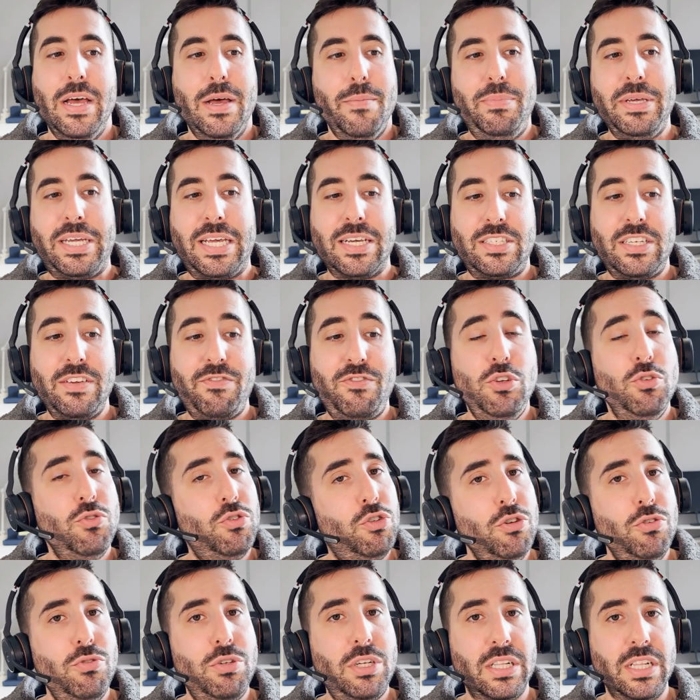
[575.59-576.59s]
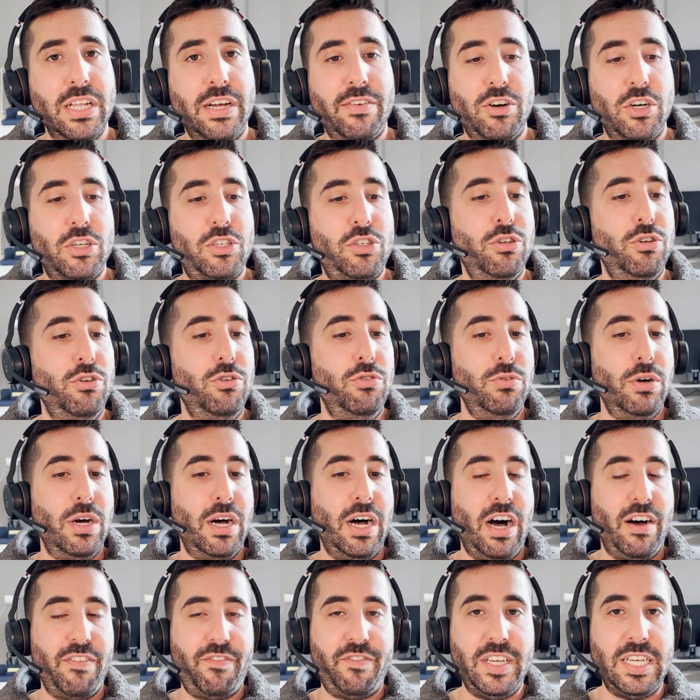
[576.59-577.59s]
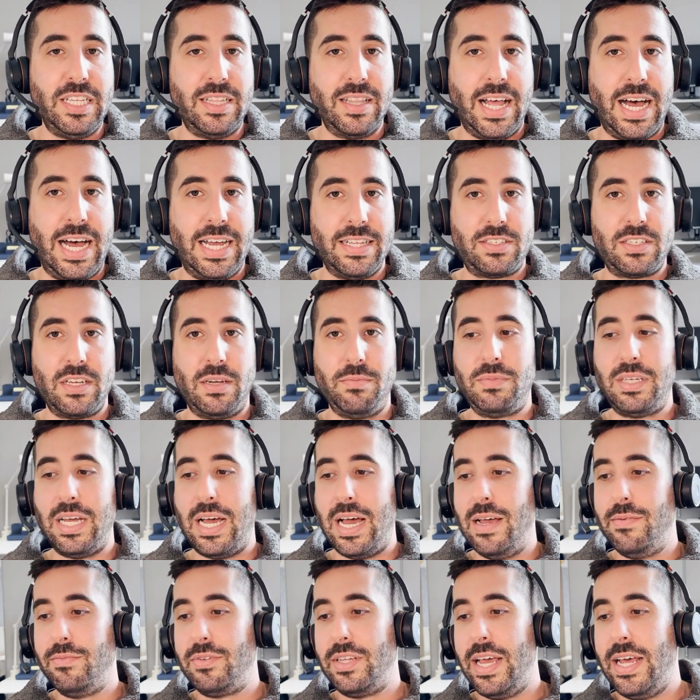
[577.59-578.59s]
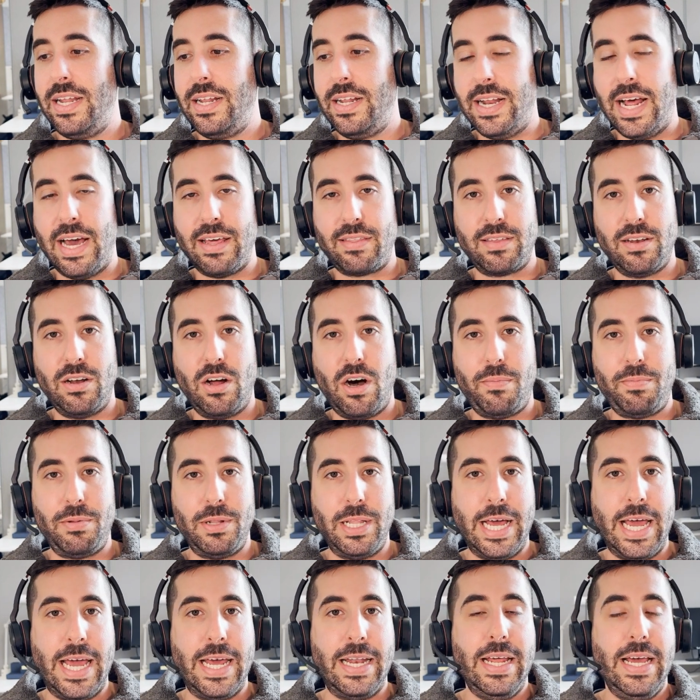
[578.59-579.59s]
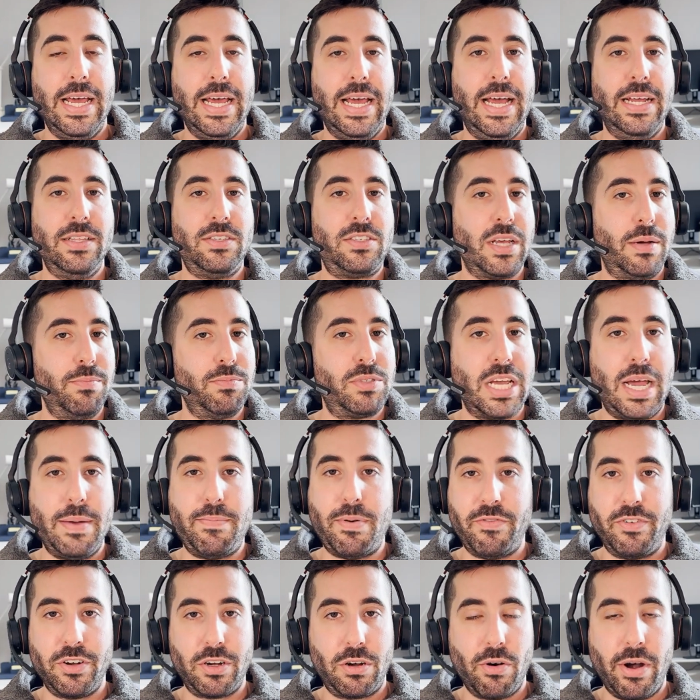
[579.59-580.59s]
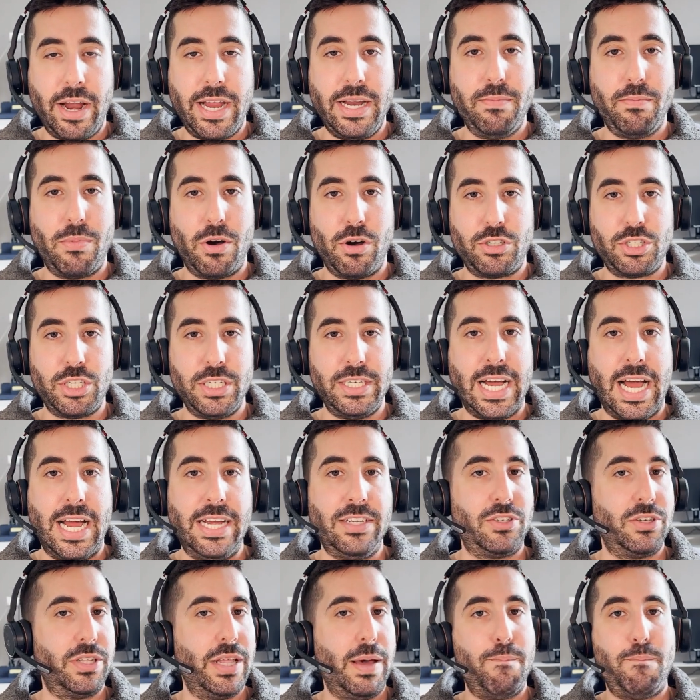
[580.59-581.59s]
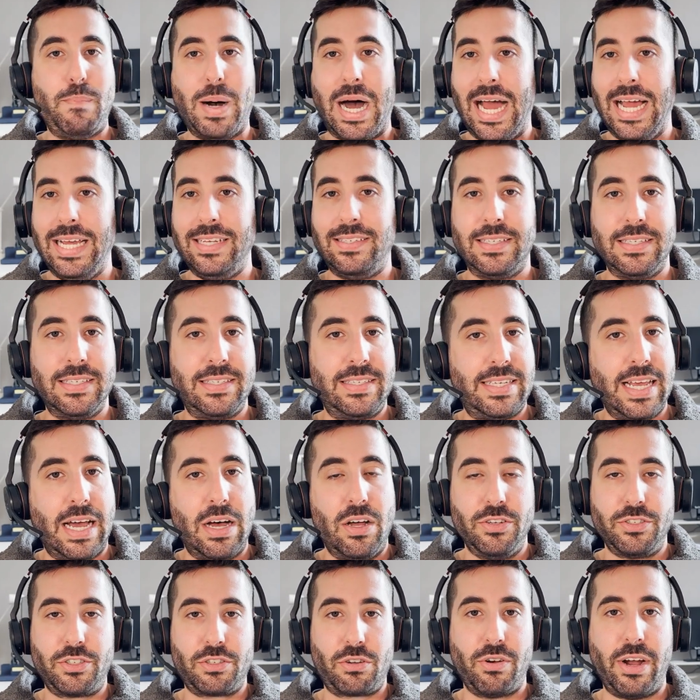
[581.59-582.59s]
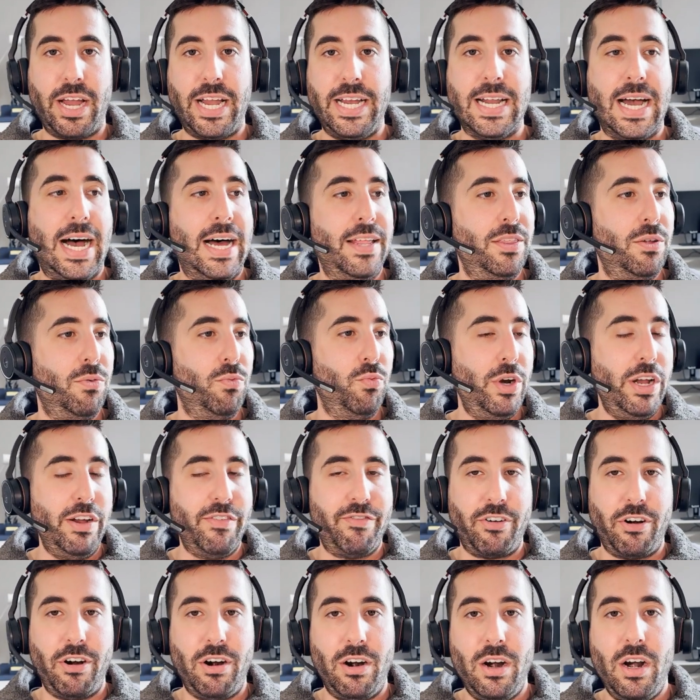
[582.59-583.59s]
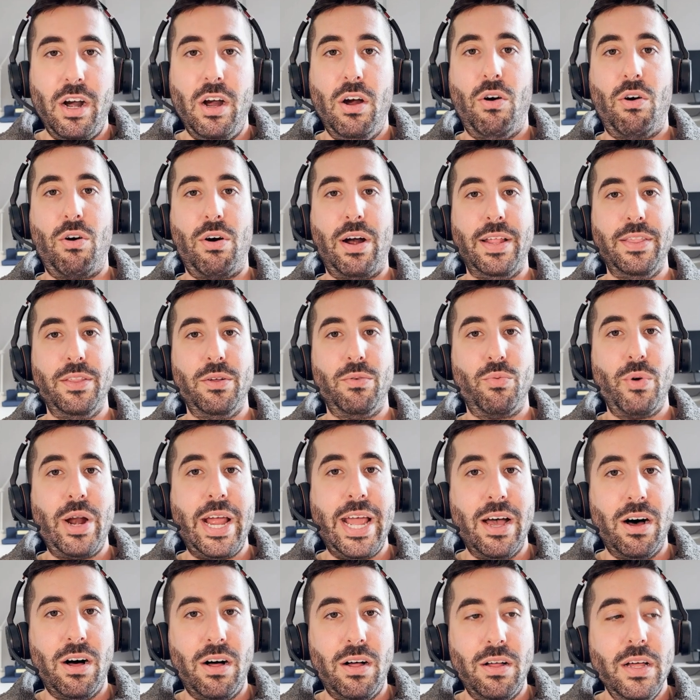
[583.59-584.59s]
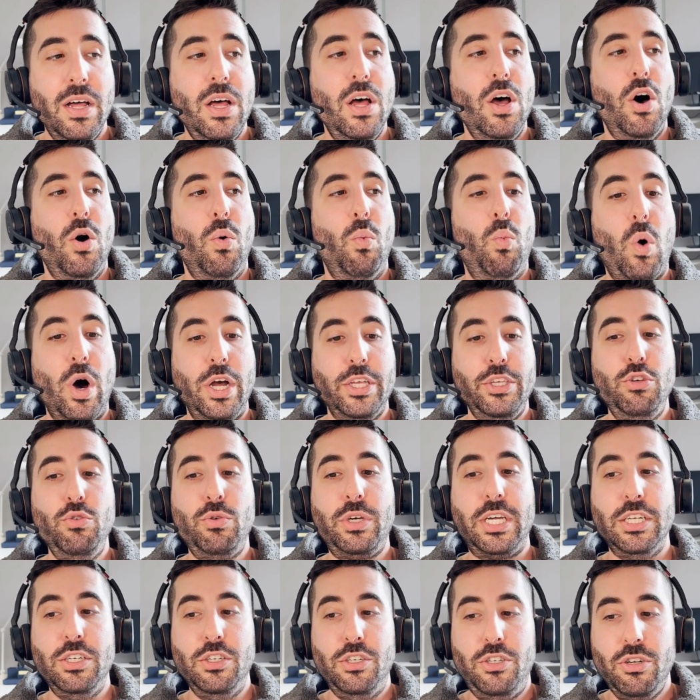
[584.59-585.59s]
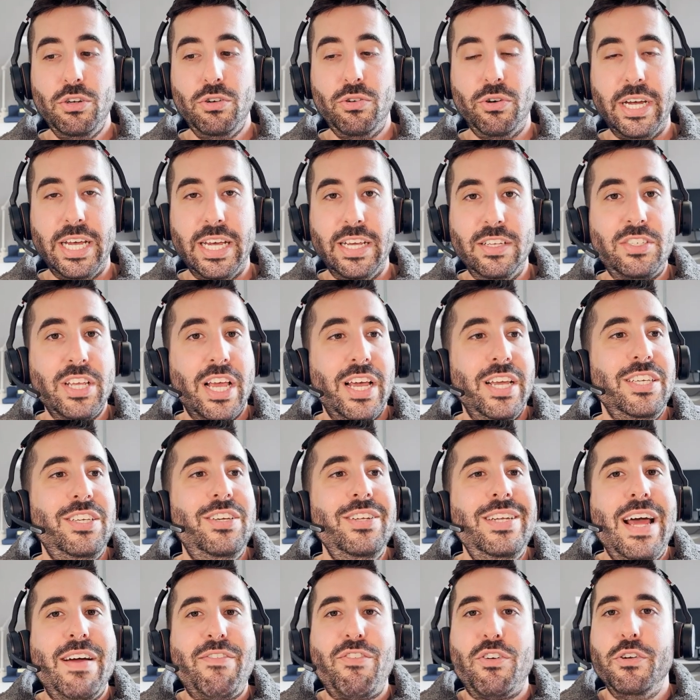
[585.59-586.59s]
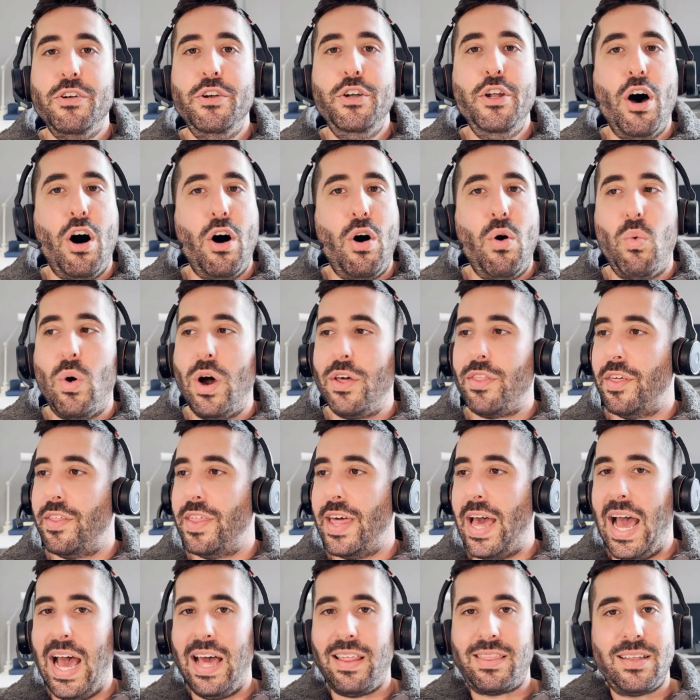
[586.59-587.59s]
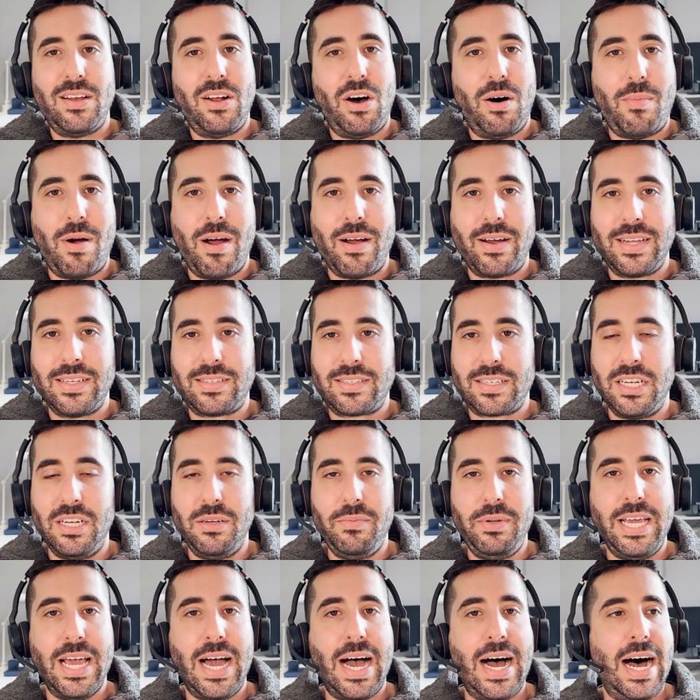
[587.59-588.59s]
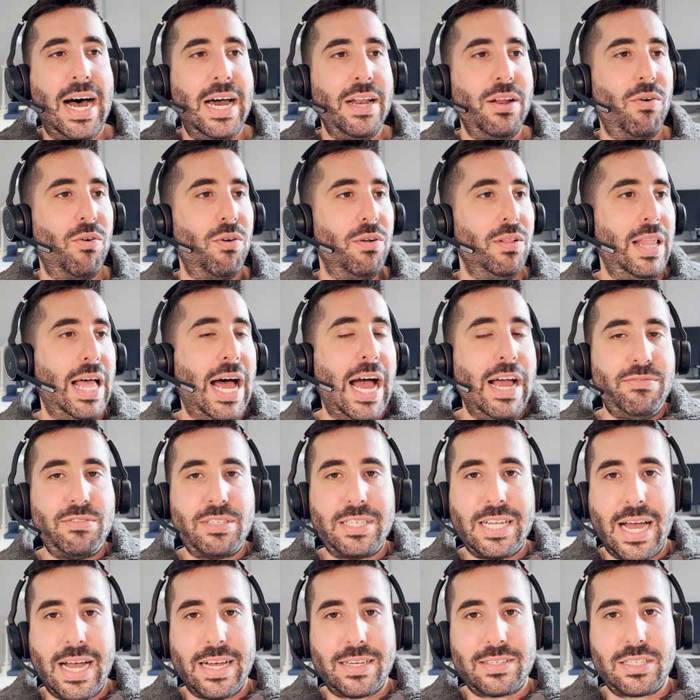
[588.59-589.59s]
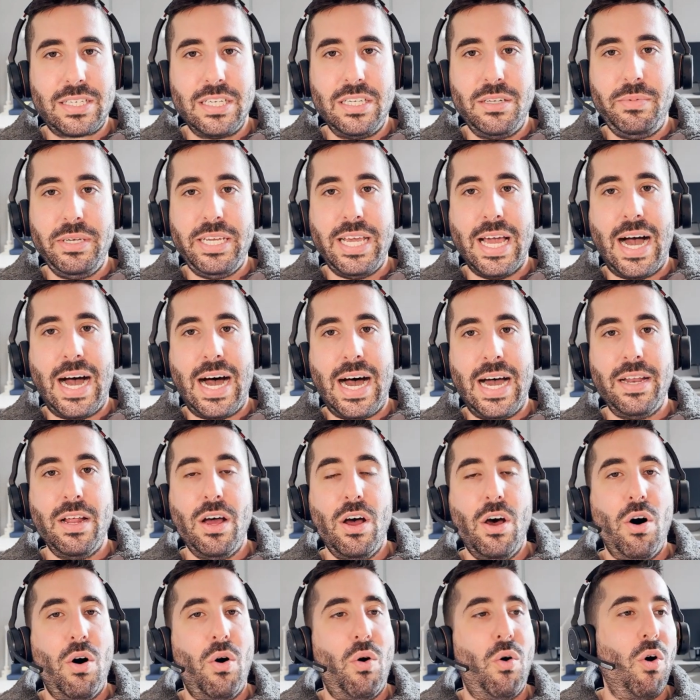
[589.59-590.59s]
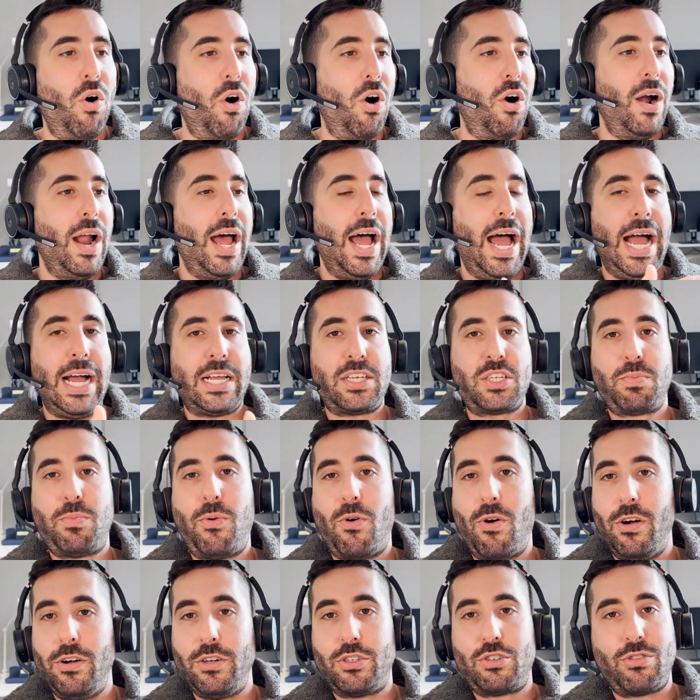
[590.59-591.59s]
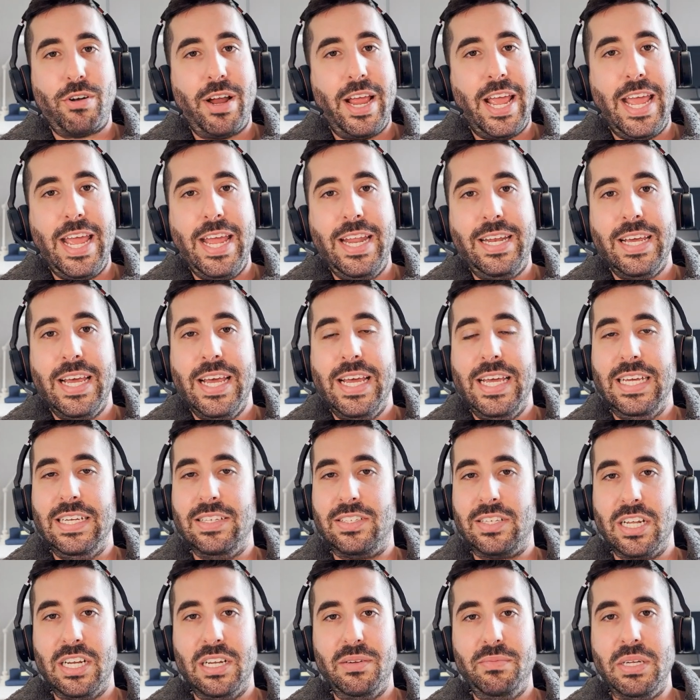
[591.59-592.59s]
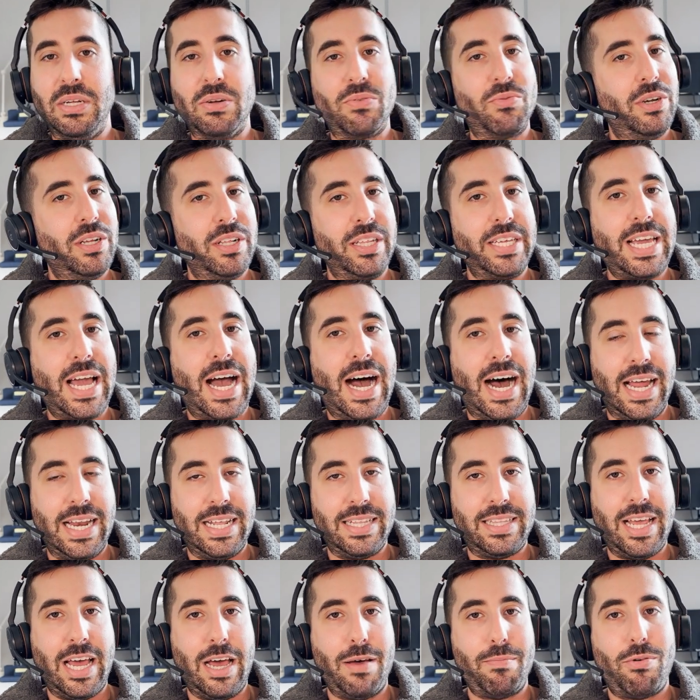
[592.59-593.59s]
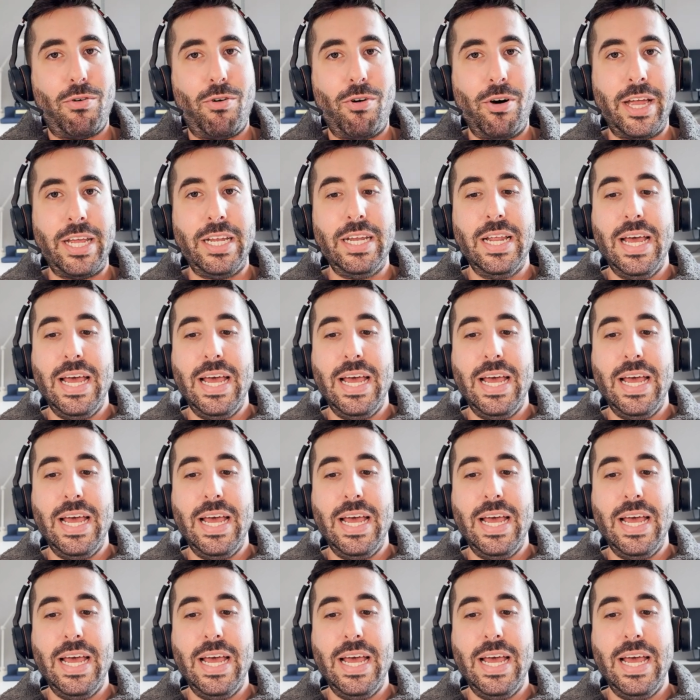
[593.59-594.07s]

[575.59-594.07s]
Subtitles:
Because if you do deliver to a feedlot sometimes, and an ethanol plant, and some type of a grain merchandiser that buys and sells grain on the river or on the rail, what you can do is you never know whether the ethanol market's going to be hot, or livestock's going to be hot, or export trade is going to be really hot at that point.